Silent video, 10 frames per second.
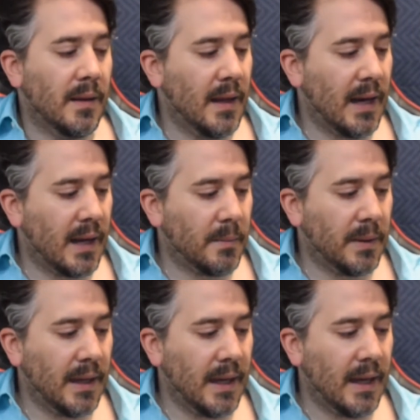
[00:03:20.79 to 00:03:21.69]
Then I could
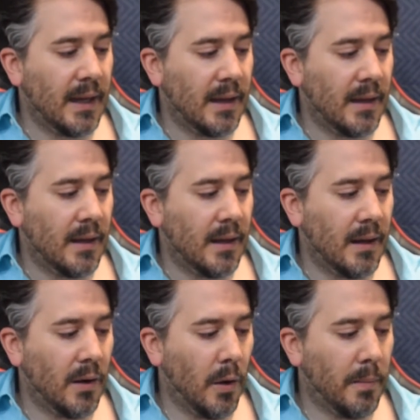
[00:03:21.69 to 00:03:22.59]
play
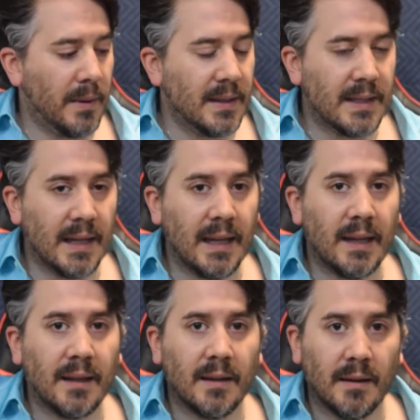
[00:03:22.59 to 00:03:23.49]
an open D